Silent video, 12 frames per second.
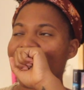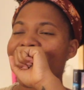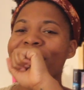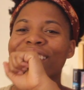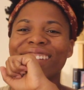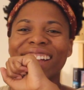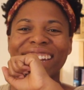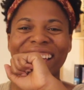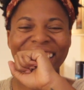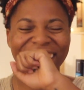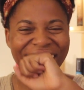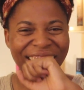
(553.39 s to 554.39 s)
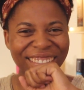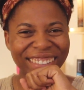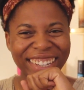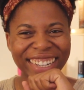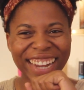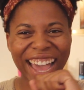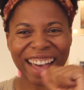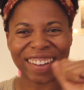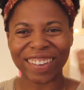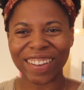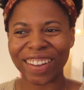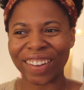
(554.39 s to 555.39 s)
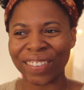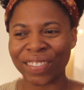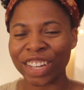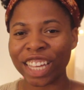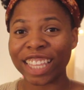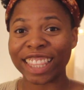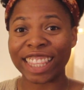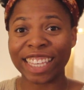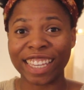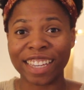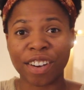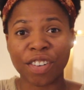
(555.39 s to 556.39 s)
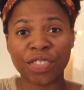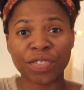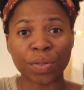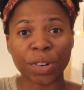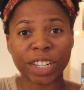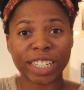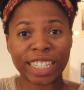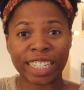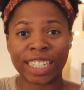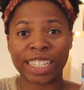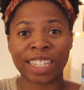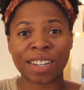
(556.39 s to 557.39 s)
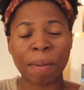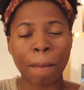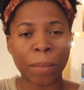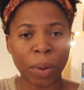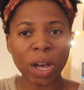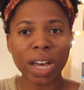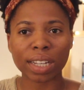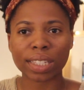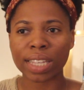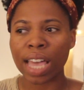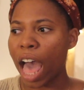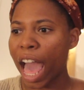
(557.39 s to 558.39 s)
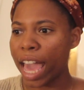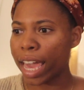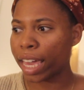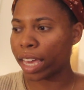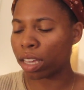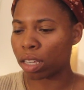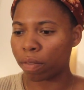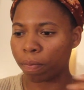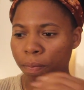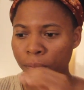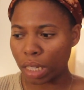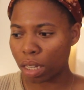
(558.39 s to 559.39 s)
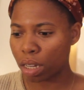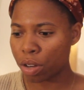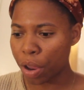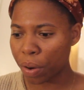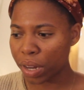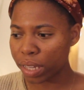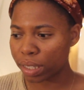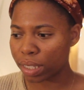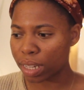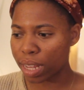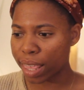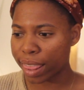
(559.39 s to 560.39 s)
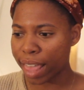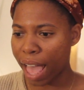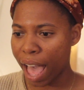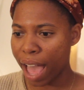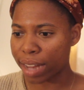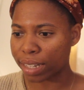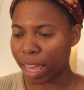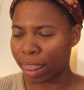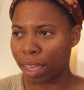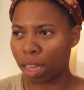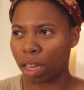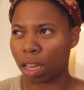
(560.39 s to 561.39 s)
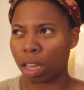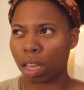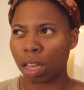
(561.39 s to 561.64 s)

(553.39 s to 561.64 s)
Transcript: I read 11 out of the 14 books. I noticed that I think